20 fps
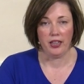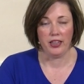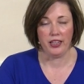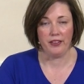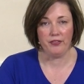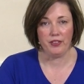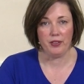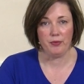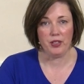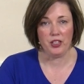The
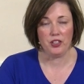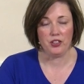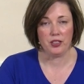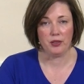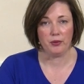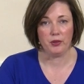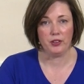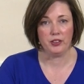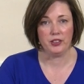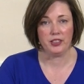
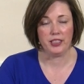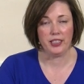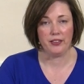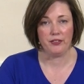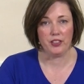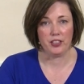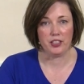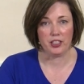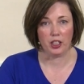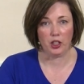information I'm going to
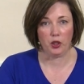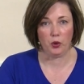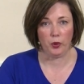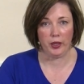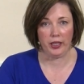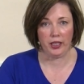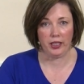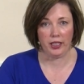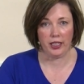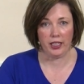give you is a
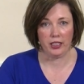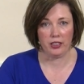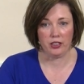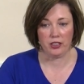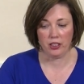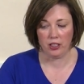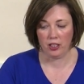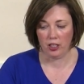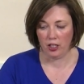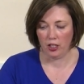quick guide.